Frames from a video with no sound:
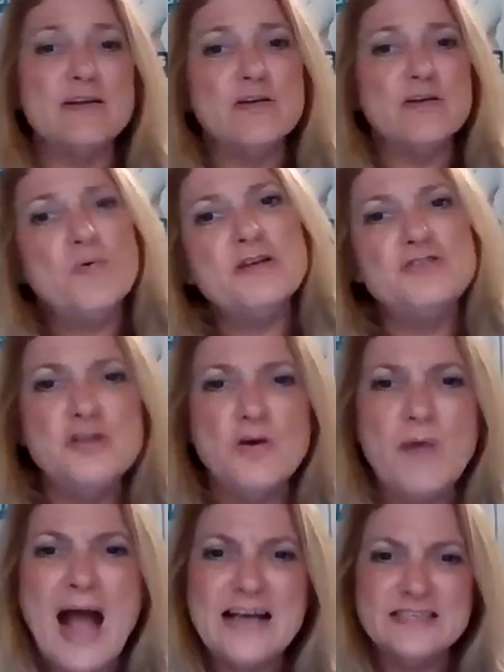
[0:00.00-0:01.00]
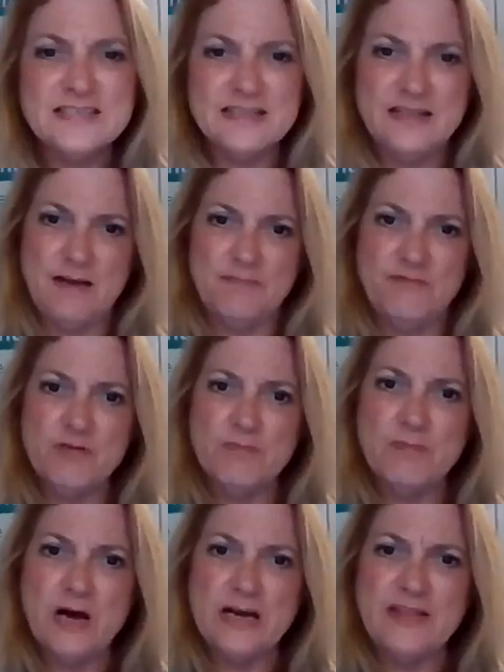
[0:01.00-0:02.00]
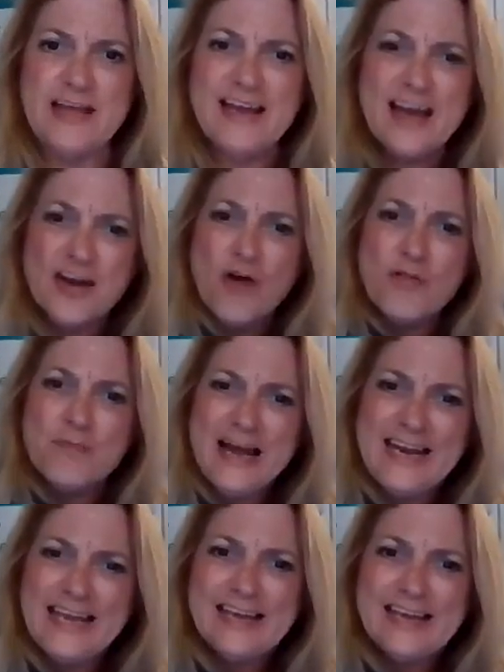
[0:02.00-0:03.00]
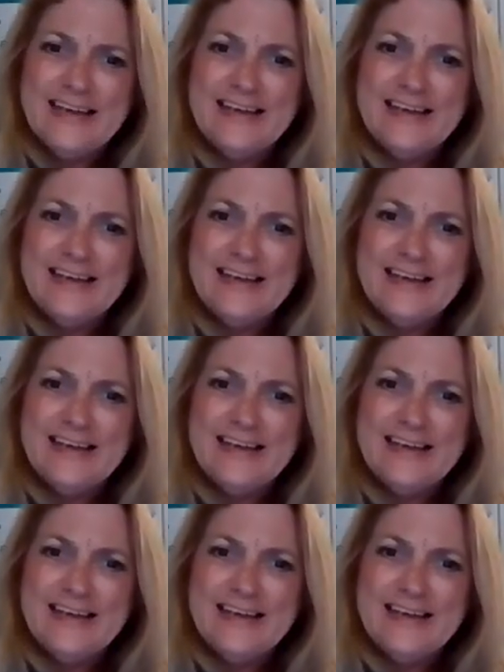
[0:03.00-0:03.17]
I go, why don't you go ask them for money? They got all the money.